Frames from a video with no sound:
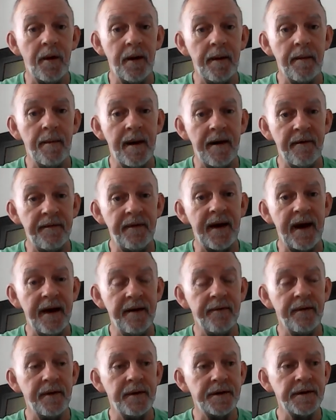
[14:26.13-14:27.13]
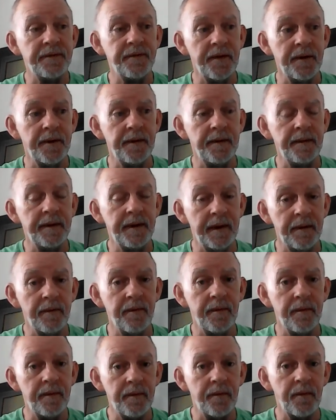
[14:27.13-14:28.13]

one of my favorites for the